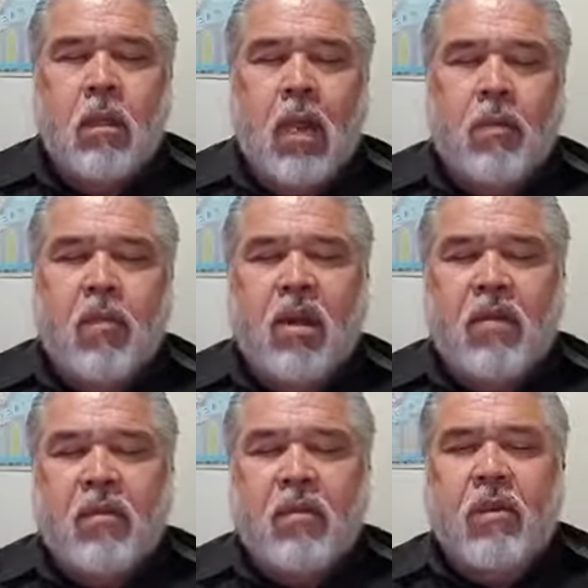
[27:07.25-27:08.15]
I pray
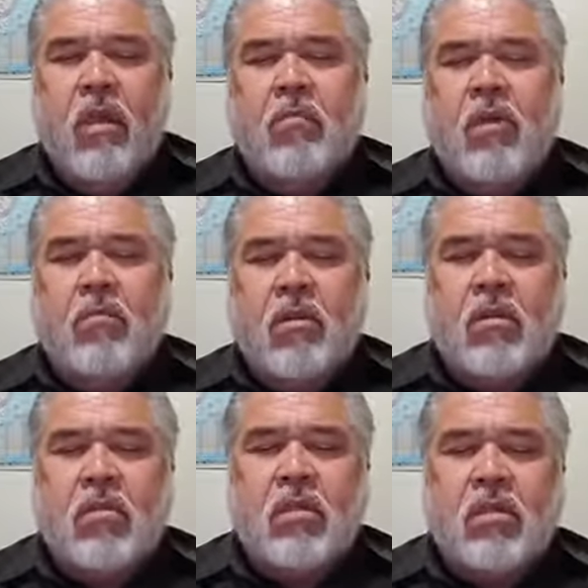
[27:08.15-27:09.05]
that my
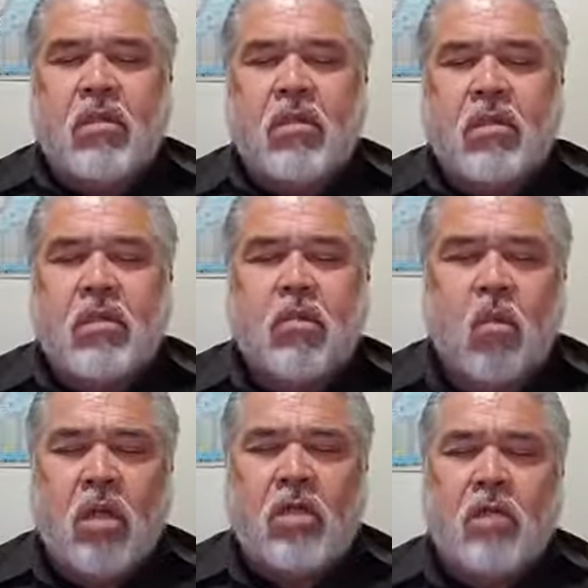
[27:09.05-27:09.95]
brothers and sisters
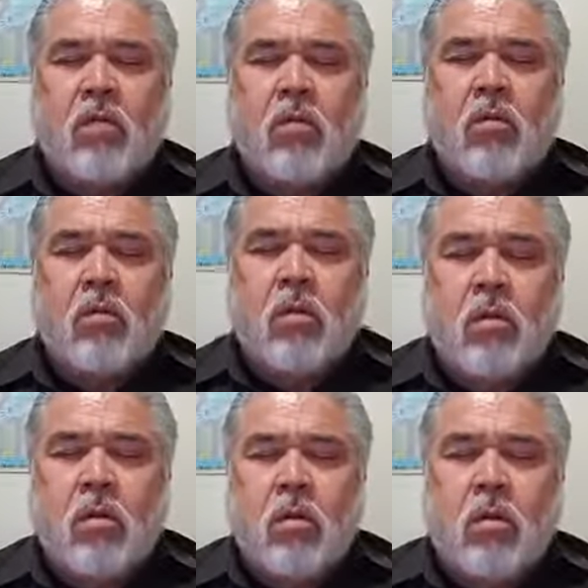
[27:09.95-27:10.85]
watching
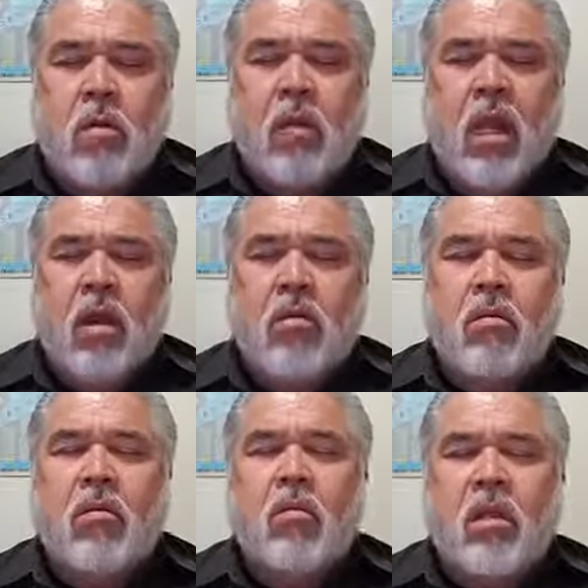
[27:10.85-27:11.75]
now
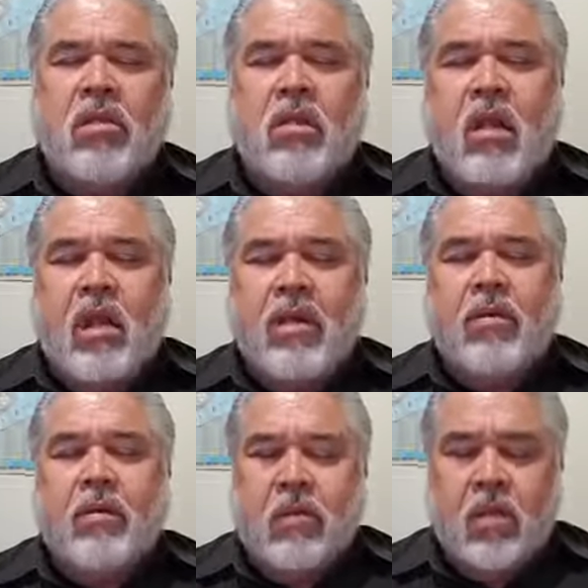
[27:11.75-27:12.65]
or watching
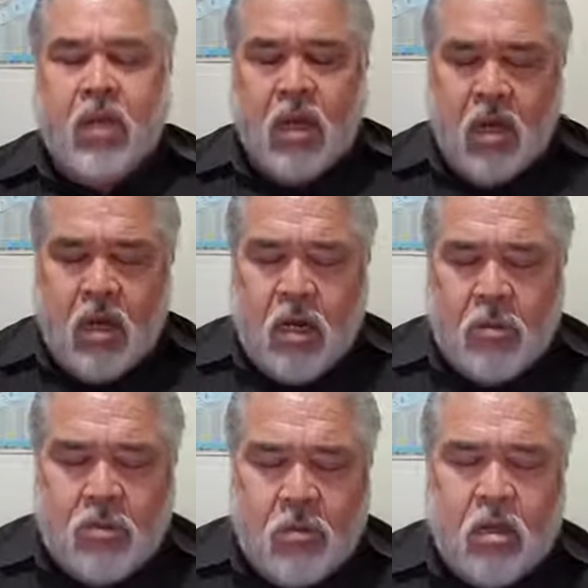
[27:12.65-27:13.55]
later, that they can come
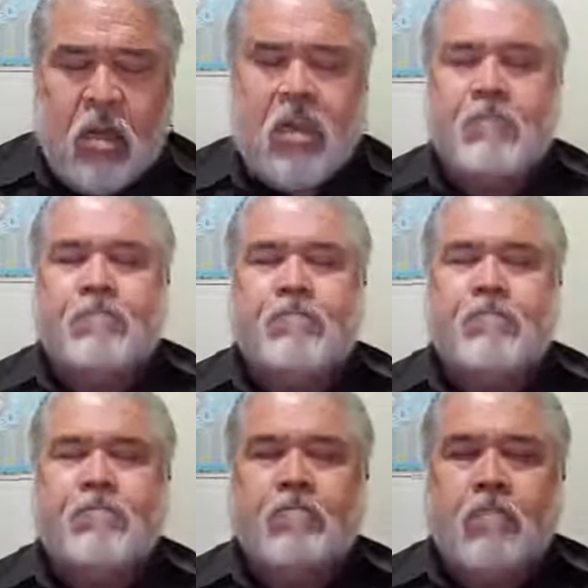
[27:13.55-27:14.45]
to you clean,
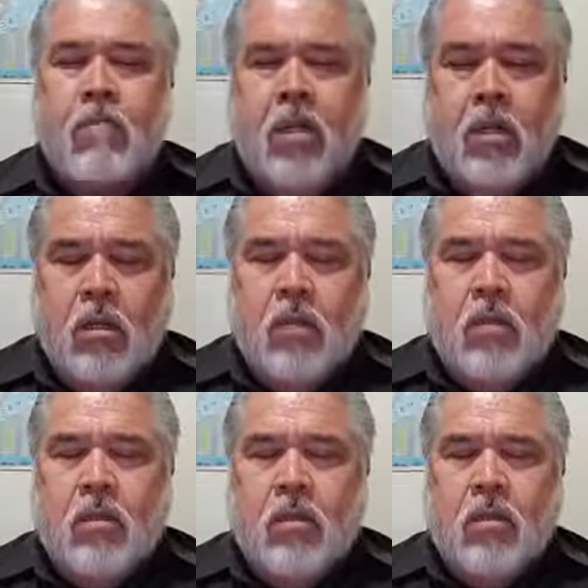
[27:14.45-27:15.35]

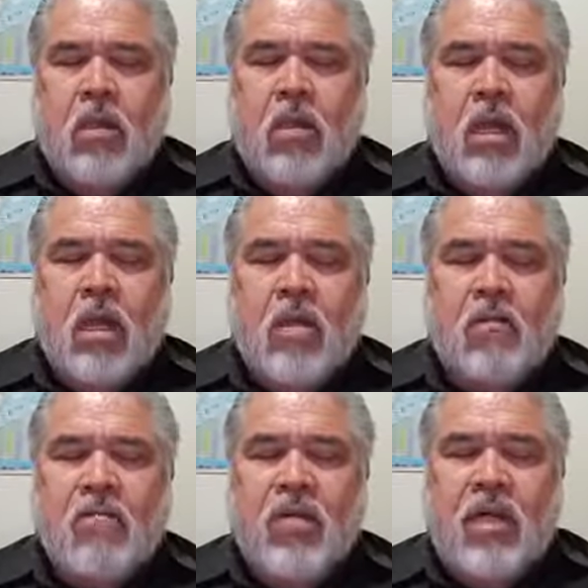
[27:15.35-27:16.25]
that they can
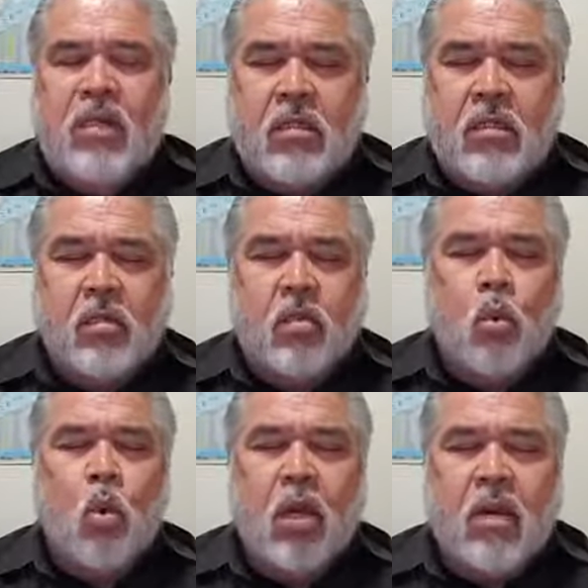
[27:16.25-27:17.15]
confess
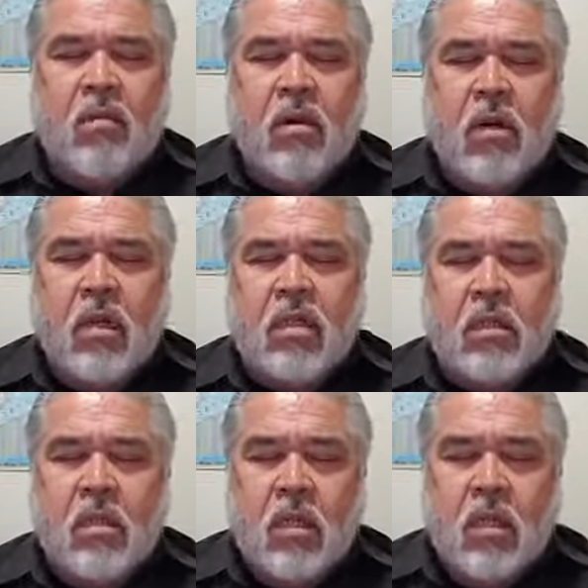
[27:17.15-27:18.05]
whatever
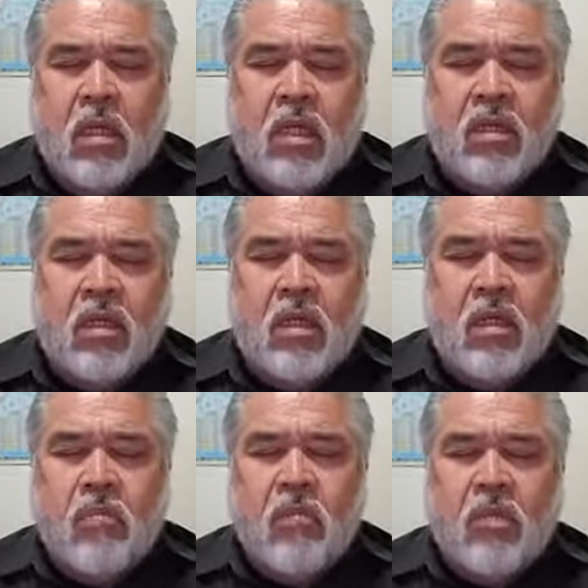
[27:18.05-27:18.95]
is, is in
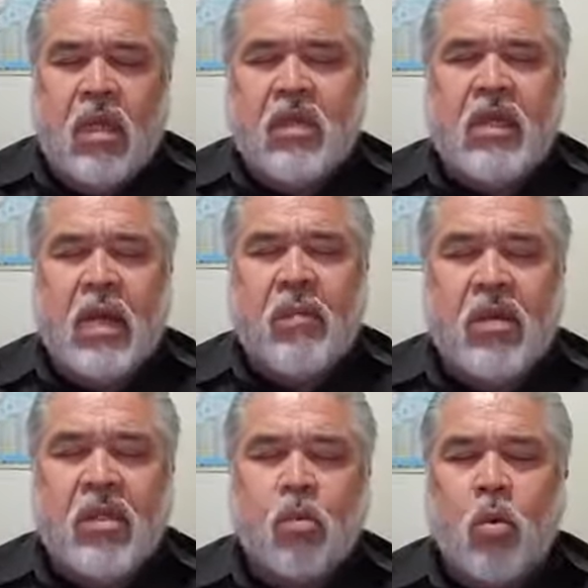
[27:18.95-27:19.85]
them, examine
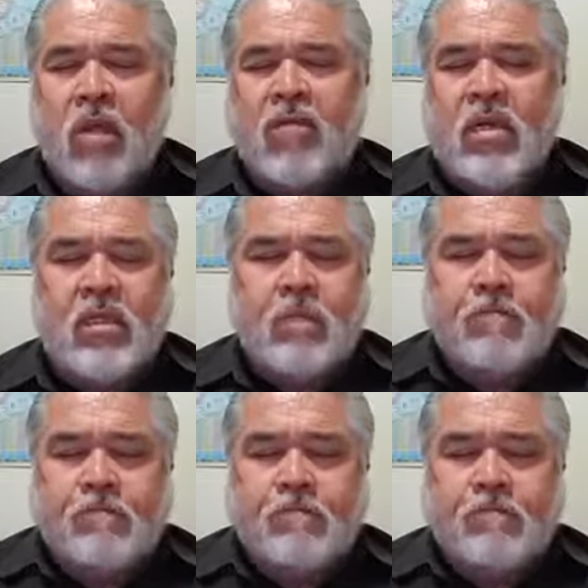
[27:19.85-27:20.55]
each one of us,